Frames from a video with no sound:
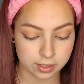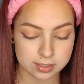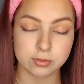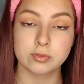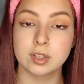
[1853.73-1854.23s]

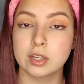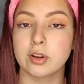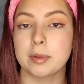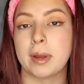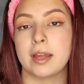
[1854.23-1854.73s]
It's a really
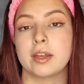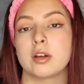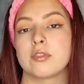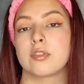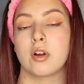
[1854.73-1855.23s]
great palette
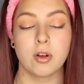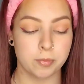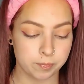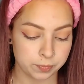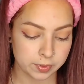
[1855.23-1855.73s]

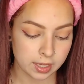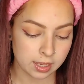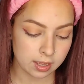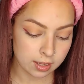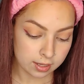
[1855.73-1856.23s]
overall.
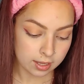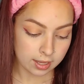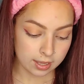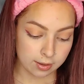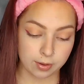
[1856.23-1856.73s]

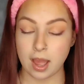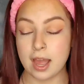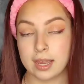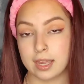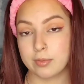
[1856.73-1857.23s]

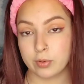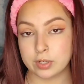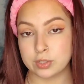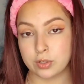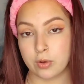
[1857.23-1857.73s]
I am going
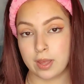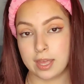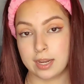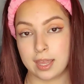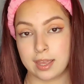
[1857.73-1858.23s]
to go
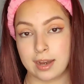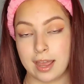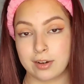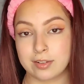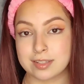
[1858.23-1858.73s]
ahead and
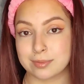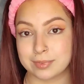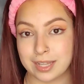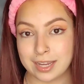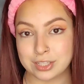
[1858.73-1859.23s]
add on
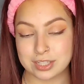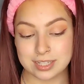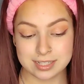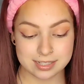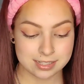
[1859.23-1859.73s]
some
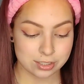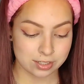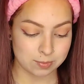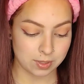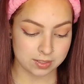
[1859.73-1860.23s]
lashes
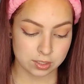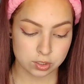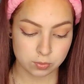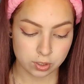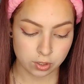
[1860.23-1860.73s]
just because I
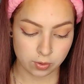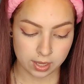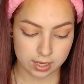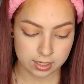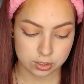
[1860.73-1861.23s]
do want to go
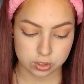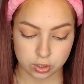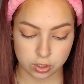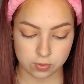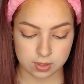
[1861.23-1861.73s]
ahead and
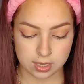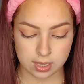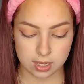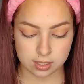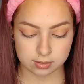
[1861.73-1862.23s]
you
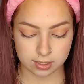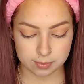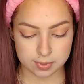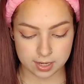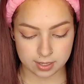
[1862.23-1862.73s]
the
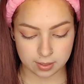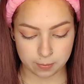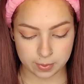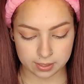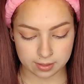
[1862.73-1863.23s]

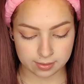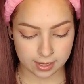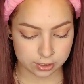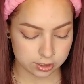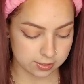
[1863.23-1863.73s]
Glamnetic Bella
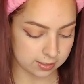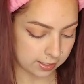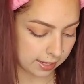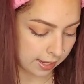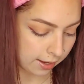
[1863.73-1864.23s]
lashes that
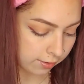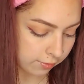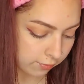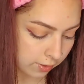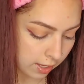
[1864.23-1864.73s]
I
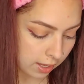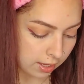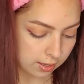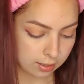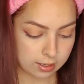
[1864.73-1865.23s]
have.
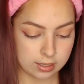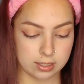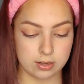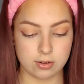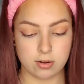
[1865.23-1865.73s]

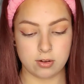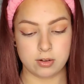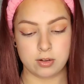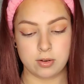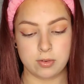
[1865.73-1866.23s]
Here
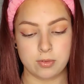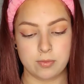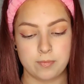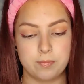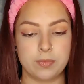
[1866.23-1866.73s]
are
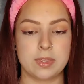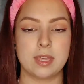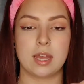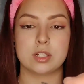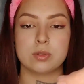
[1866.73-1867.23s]

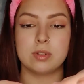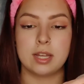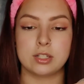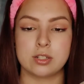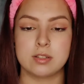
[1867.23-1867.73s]
the actual
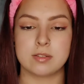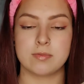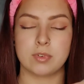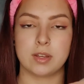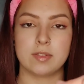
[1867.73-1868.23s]
lashes.
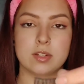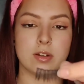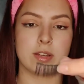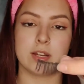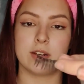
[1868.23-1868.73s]
Forget the
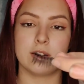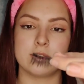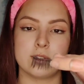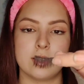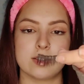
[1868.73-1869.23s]
dog here.
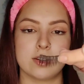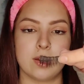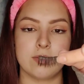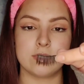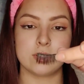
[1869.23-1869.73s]
As you guys know, I
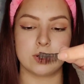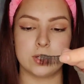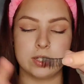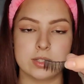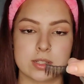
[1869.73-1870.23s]
have
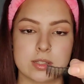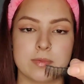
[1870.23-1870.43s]
dogs.